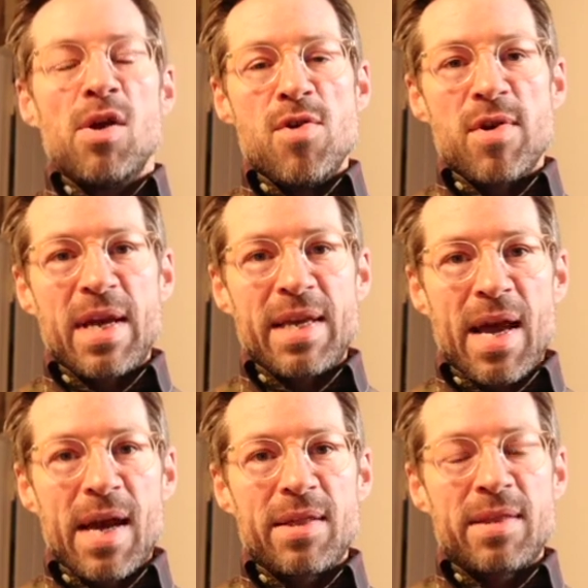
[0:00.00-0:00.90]
You can
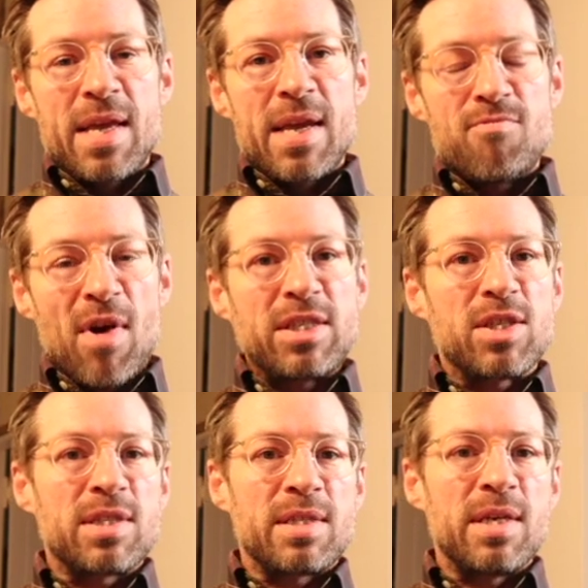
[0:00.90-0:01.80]
get the
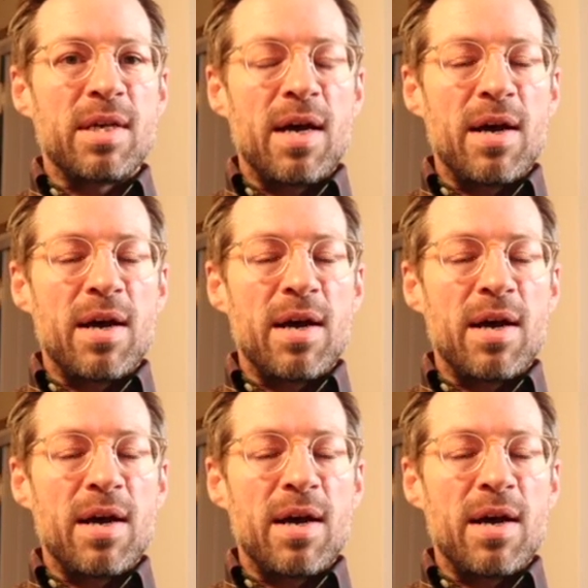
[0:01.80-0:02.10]
register